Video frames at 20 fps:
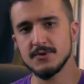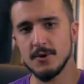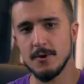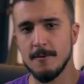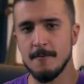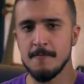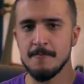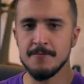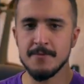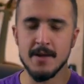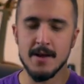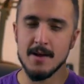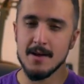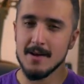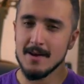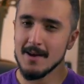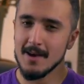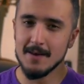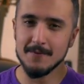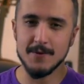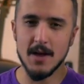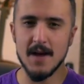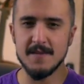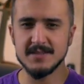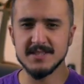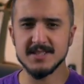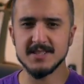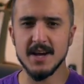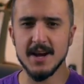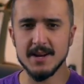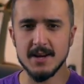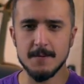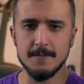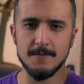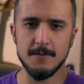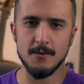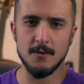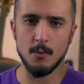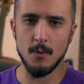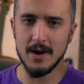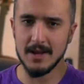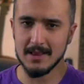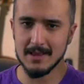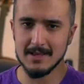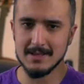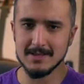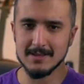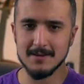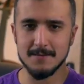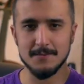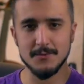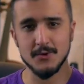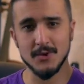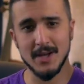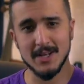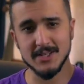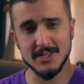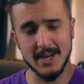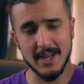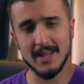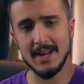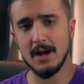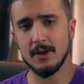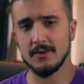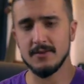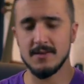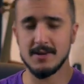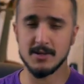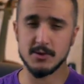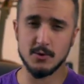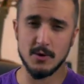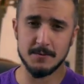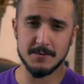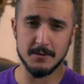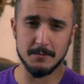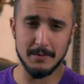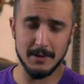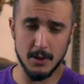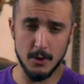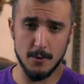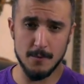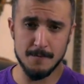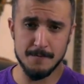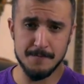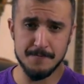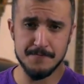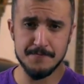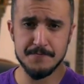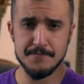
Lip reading: So if you haven't signed up for the waitlist, you can check it out in the description below.